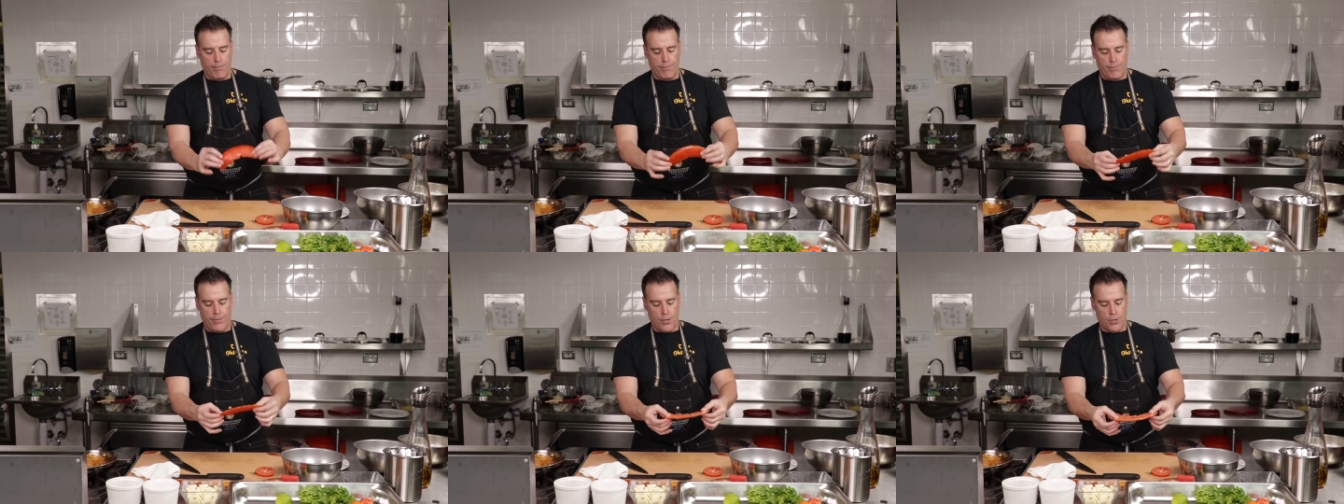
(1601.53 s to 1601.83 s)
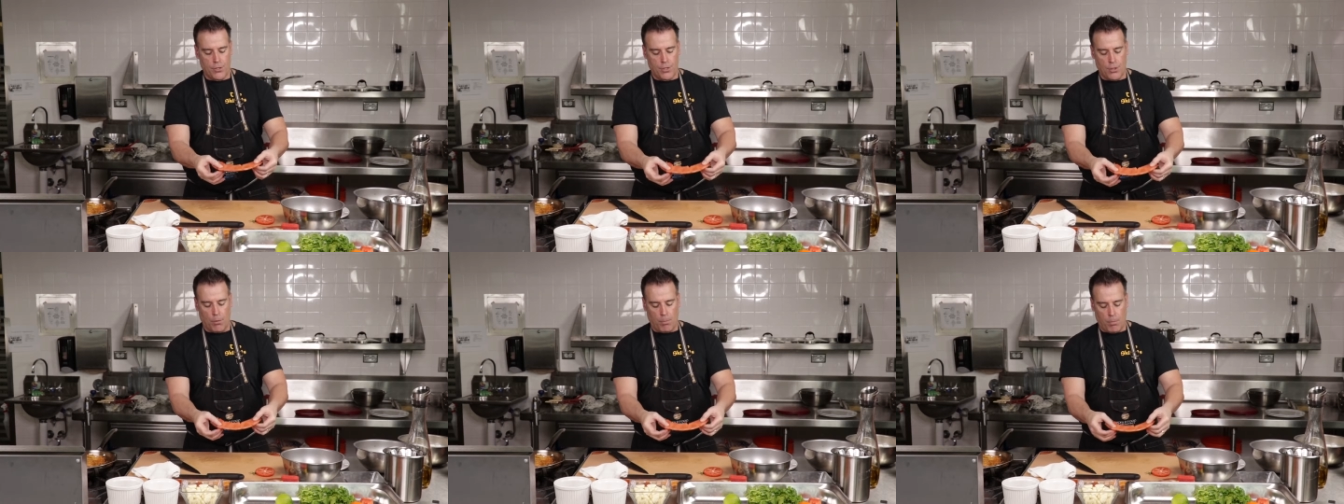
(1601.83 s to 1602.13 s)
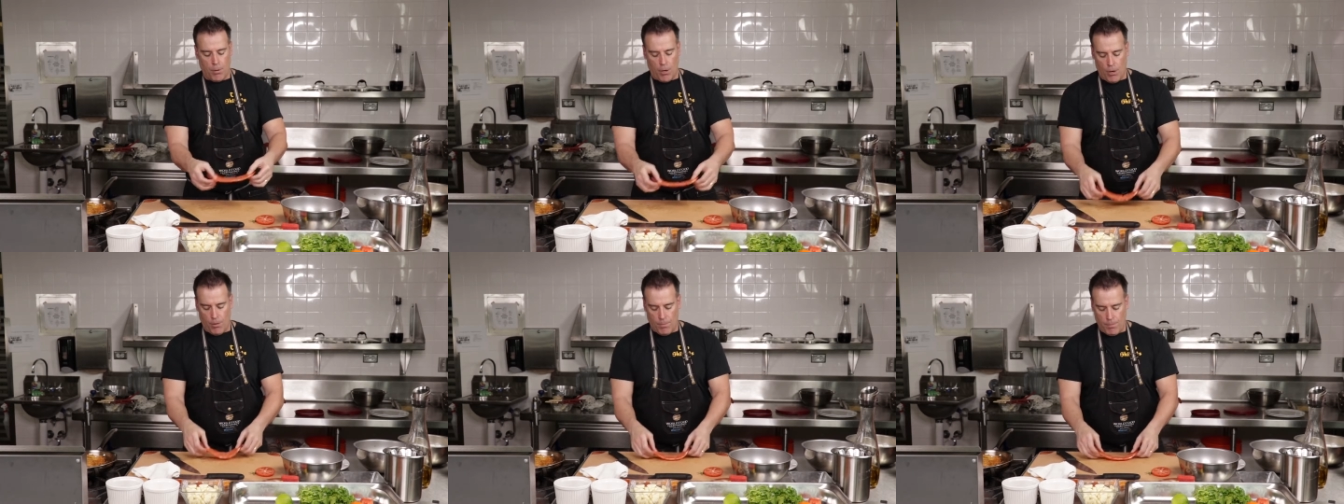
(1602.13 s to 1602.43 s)
there's no
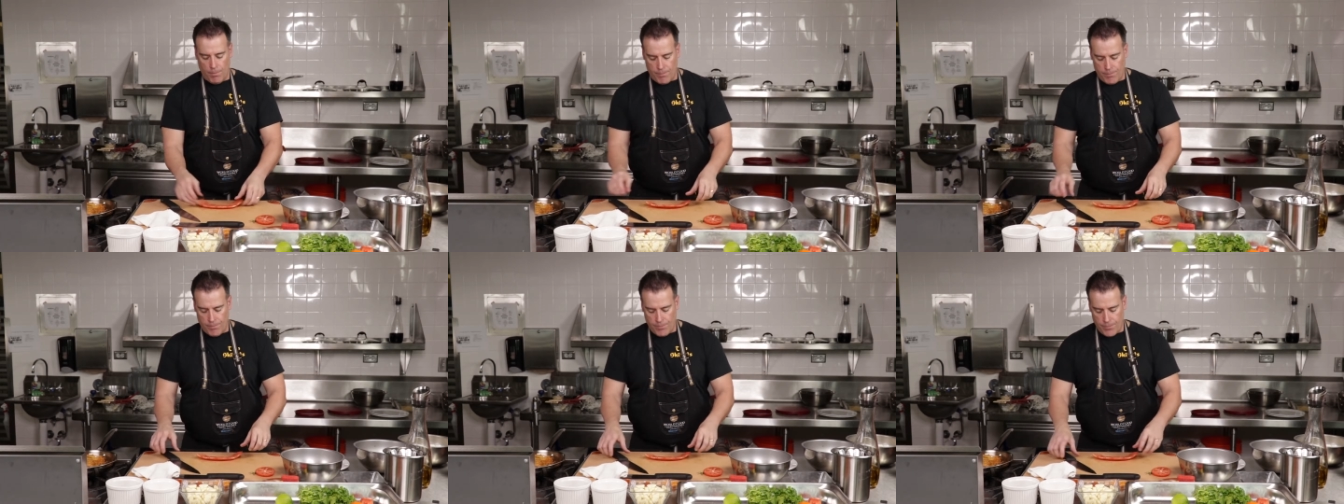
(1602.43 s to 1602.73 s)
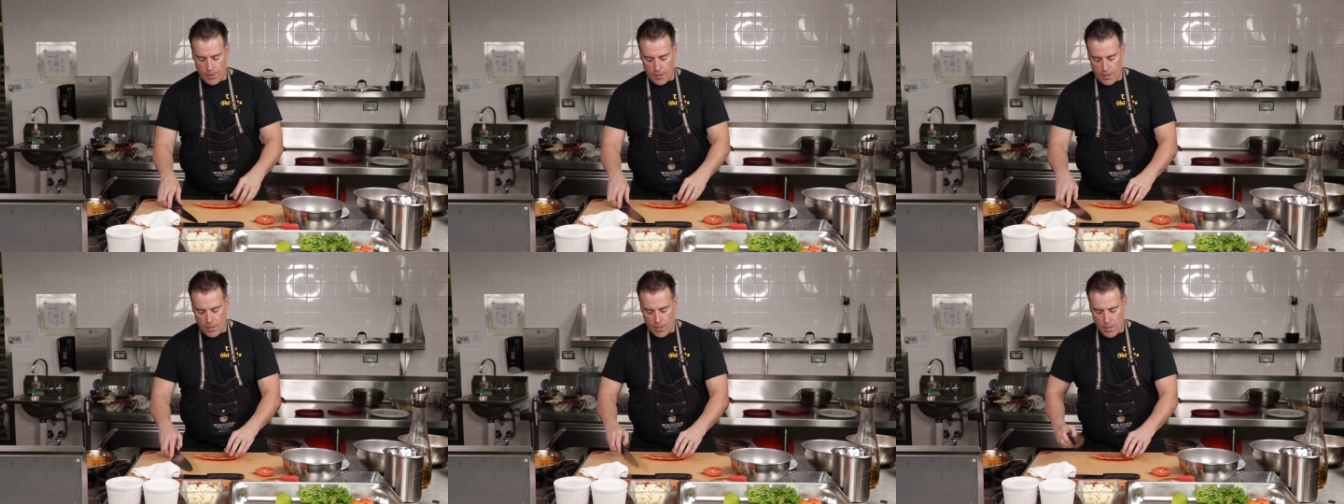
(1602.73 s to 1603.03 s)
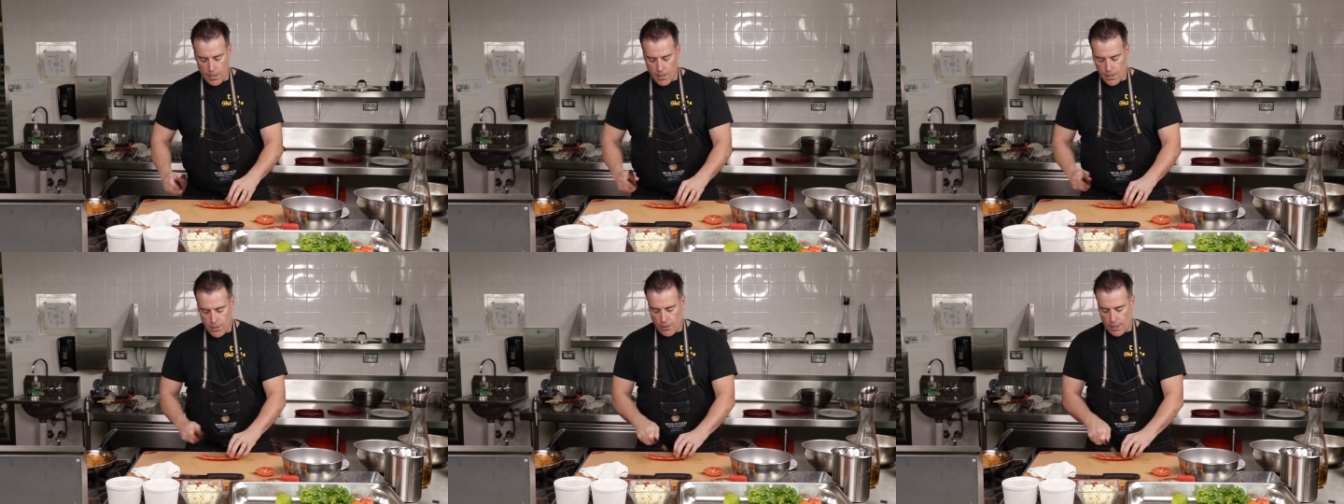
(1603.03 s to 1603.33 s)
pulp.
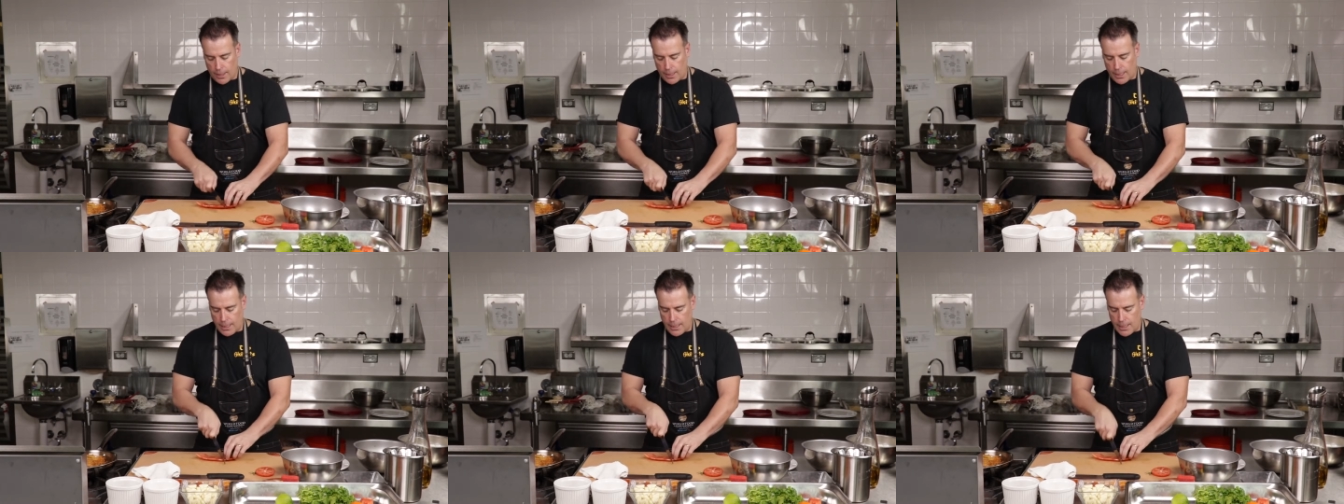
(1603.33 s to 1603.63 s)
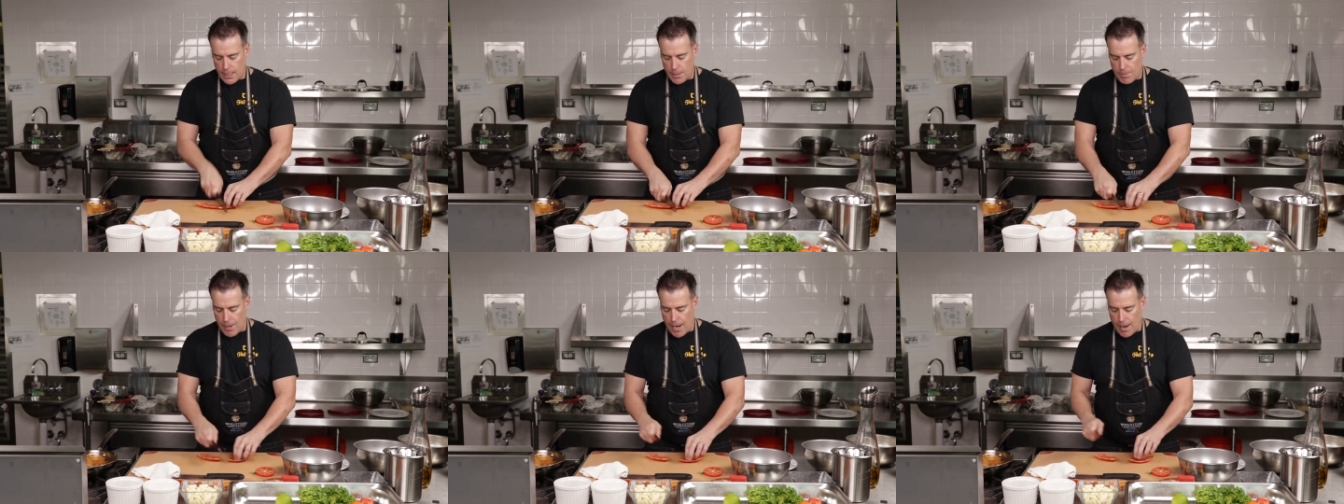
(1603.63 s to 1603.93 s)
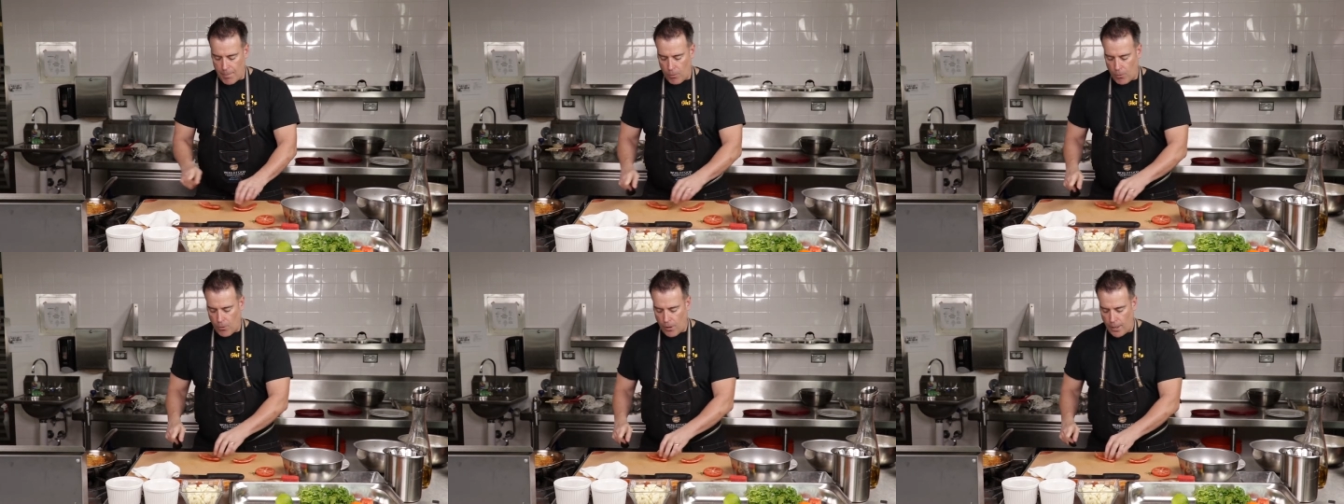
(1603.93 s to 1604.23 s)
So I cut this bad
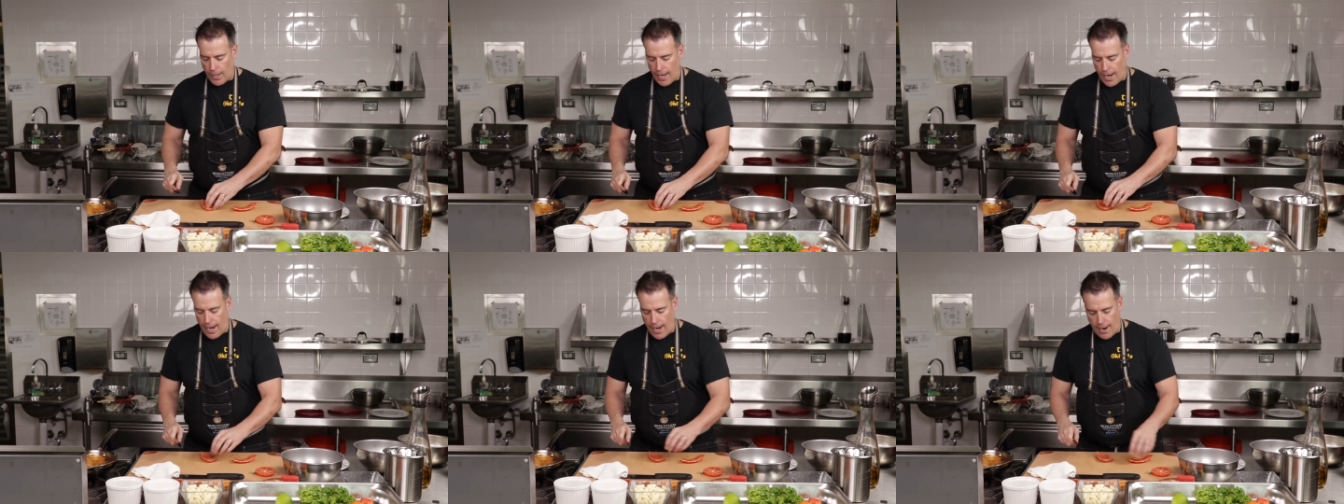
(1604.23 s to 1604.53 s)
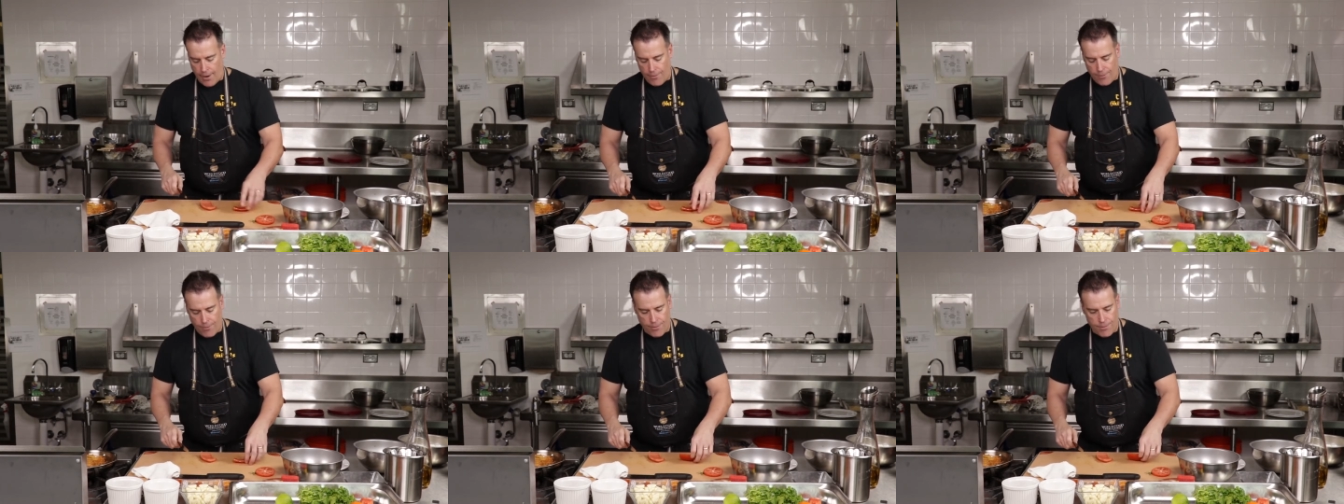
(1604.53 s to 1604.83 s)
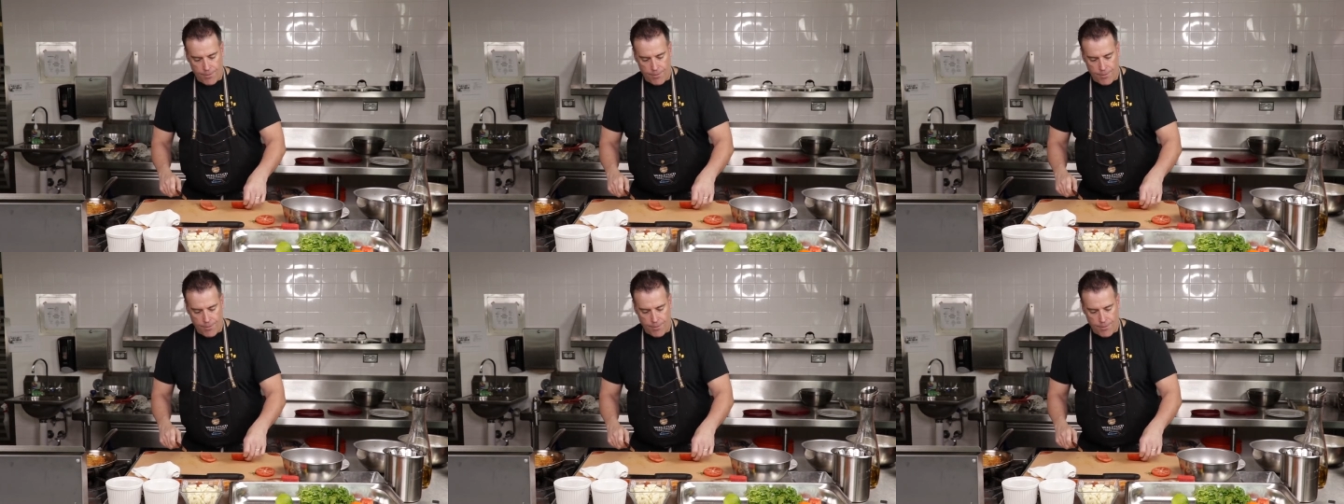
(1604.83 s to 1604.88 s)
boy in half,